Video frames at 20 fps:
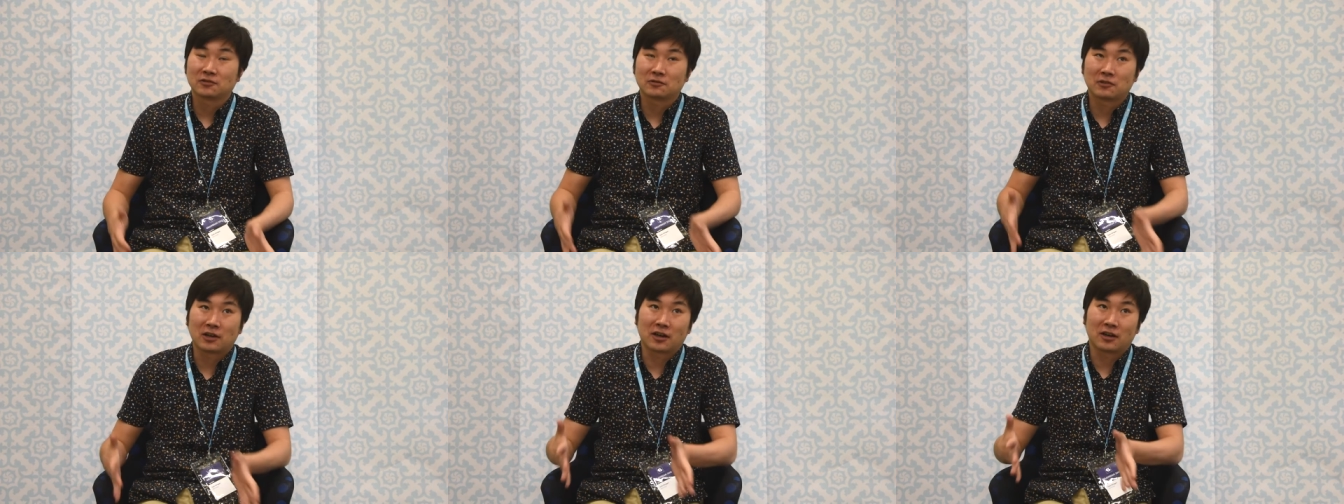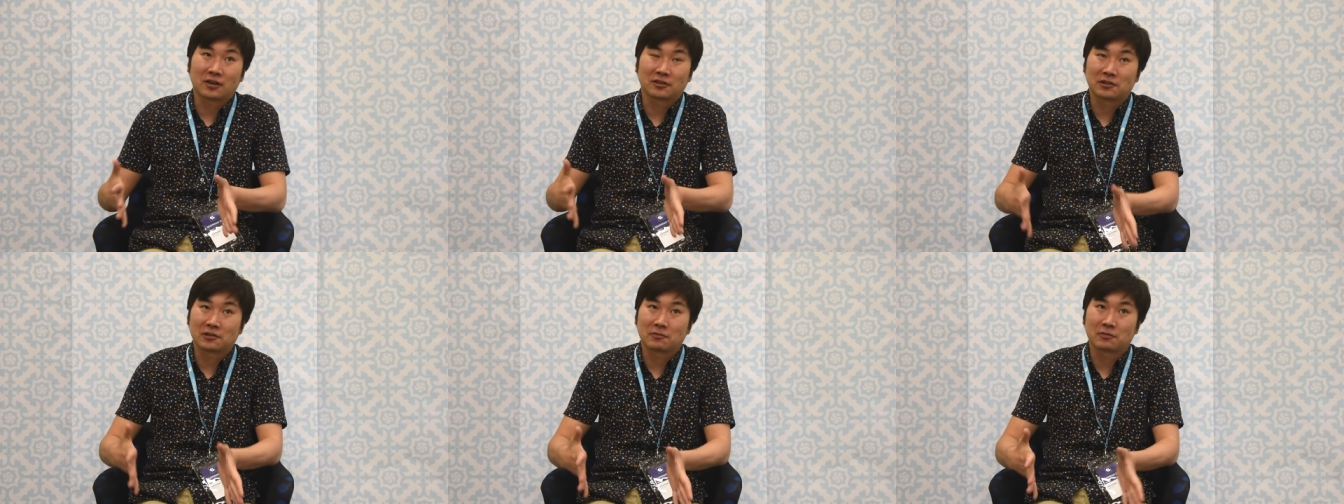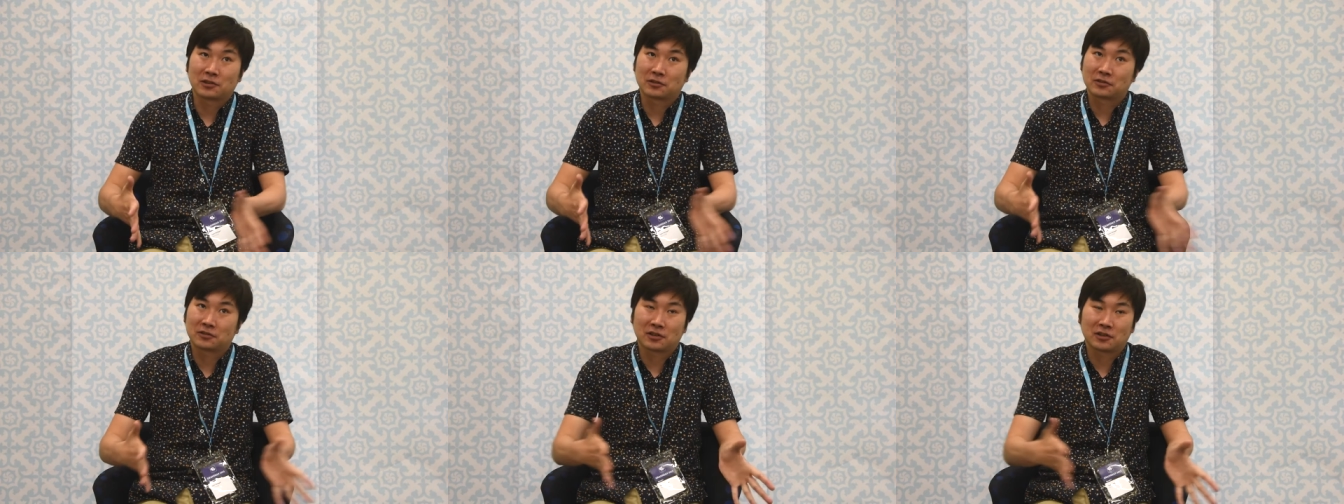
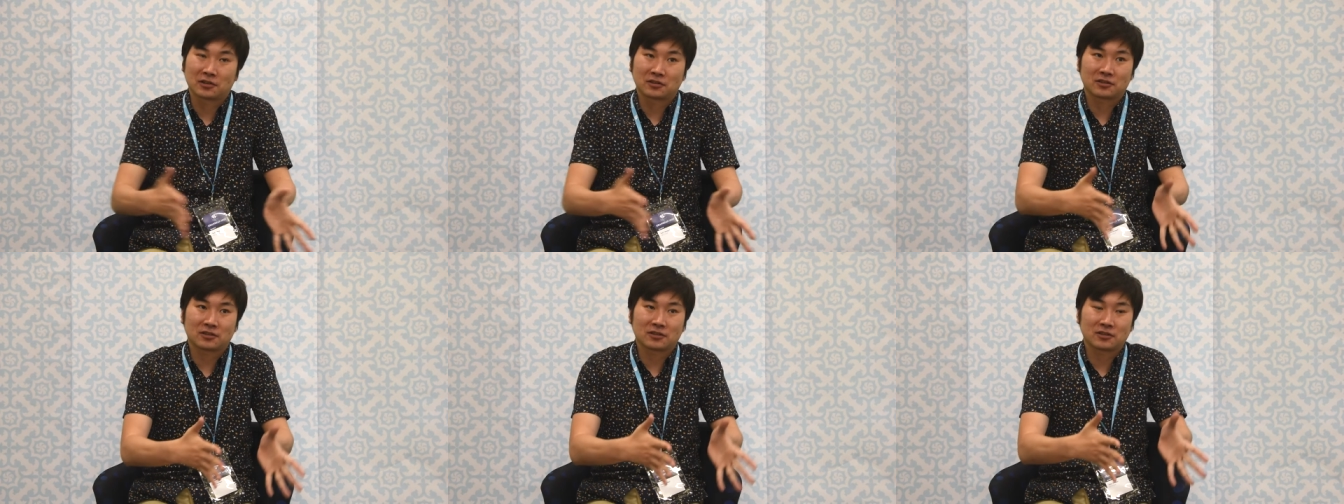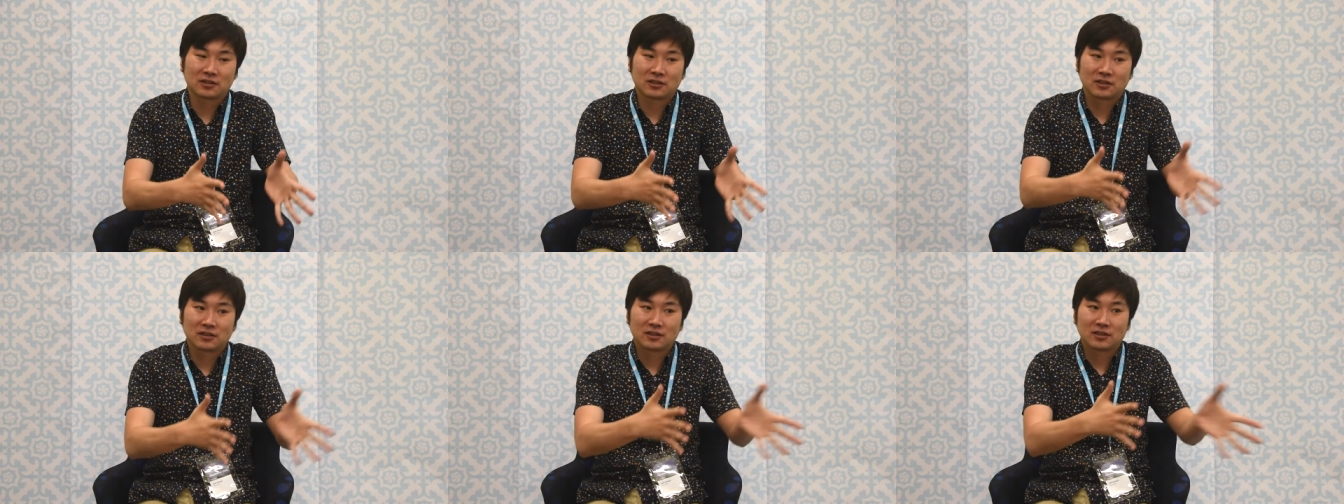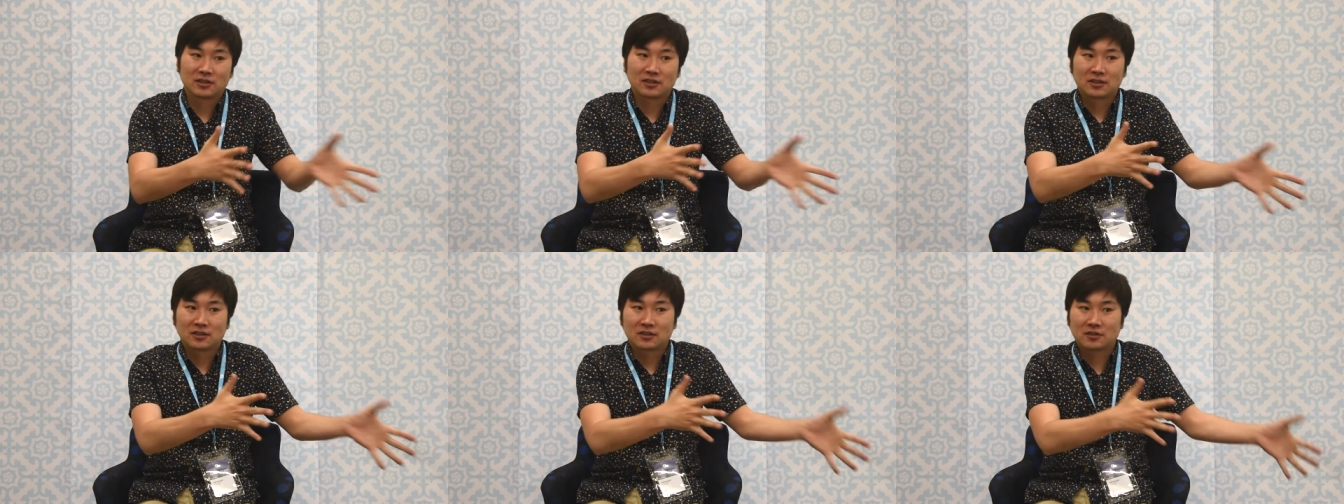100%
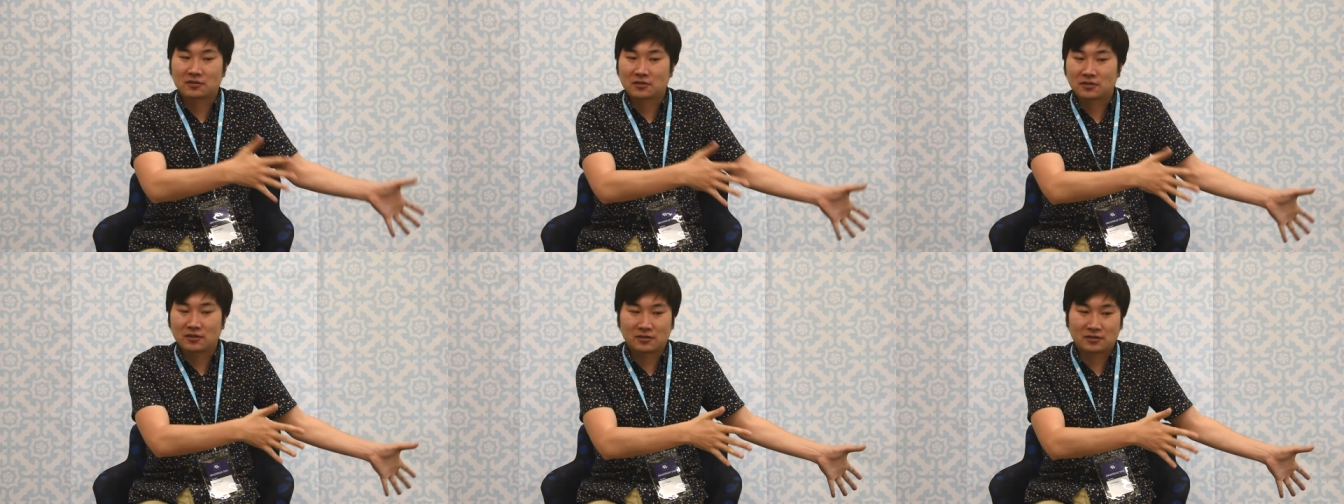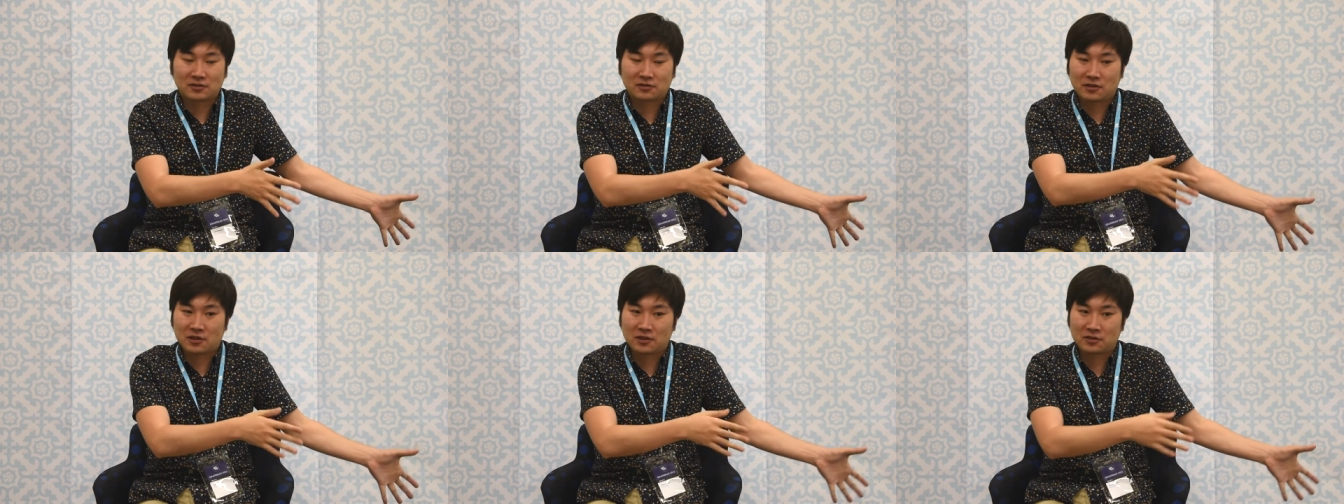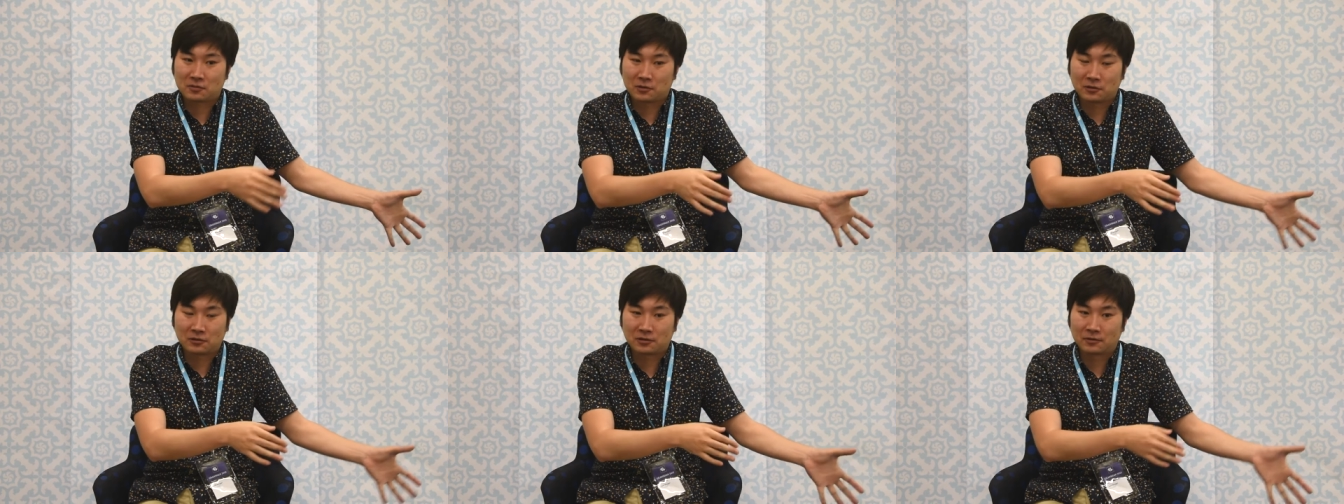
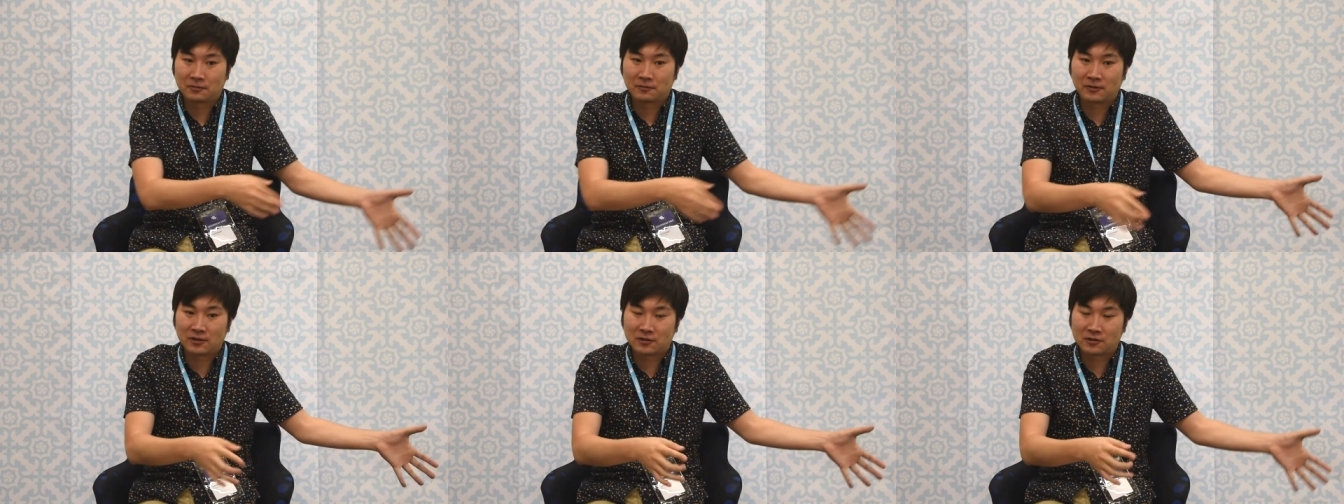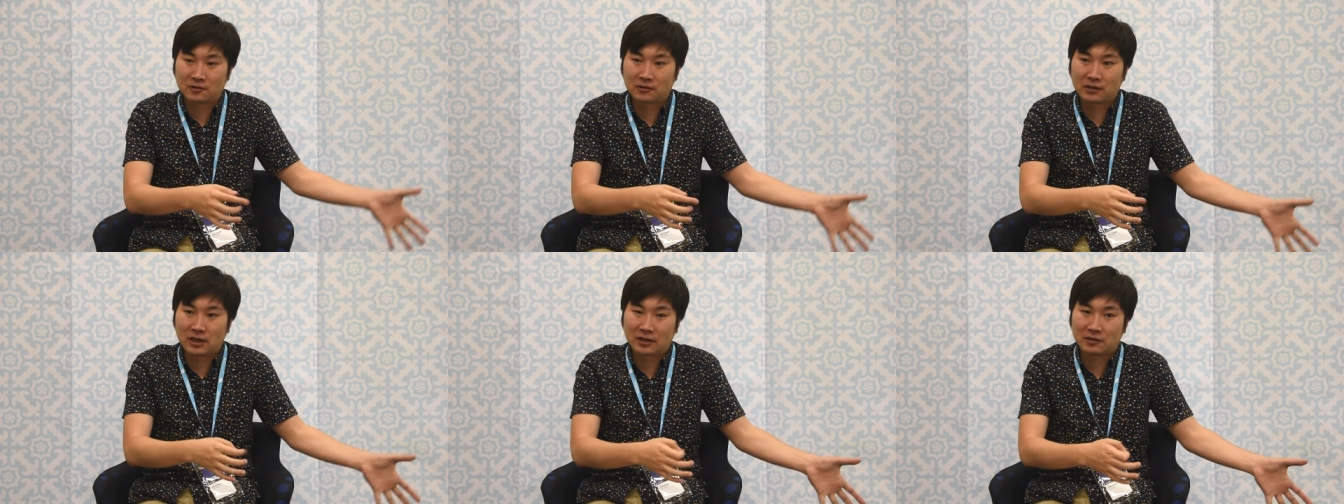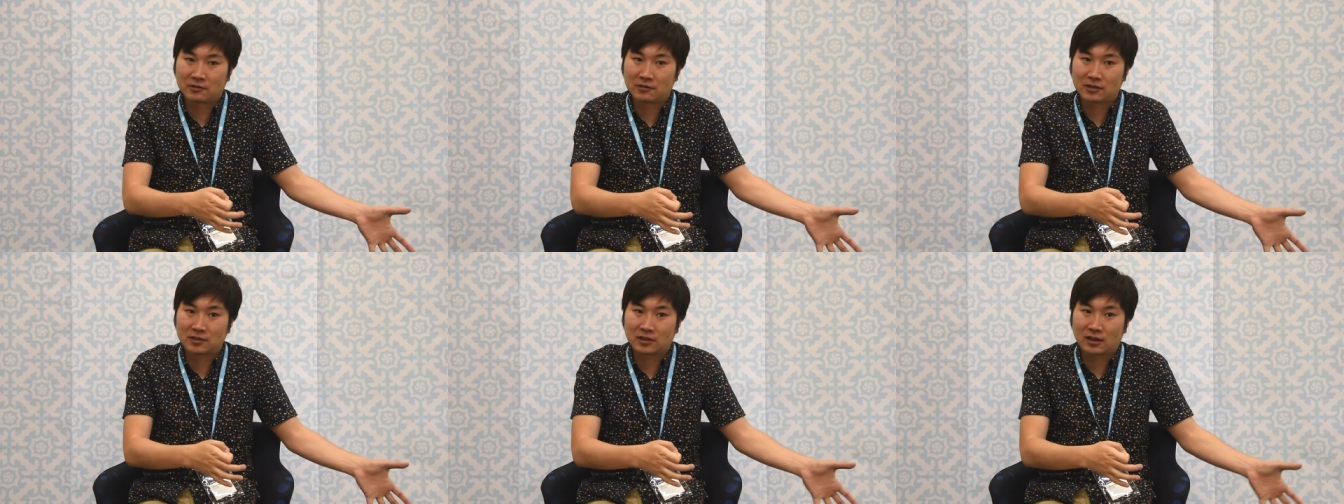transport of visual
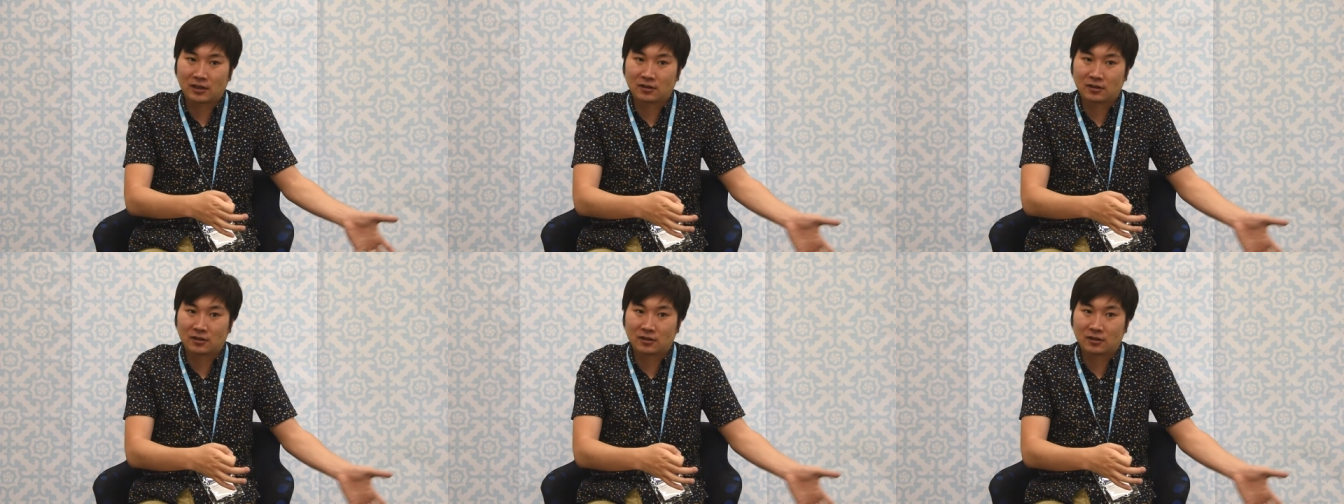language.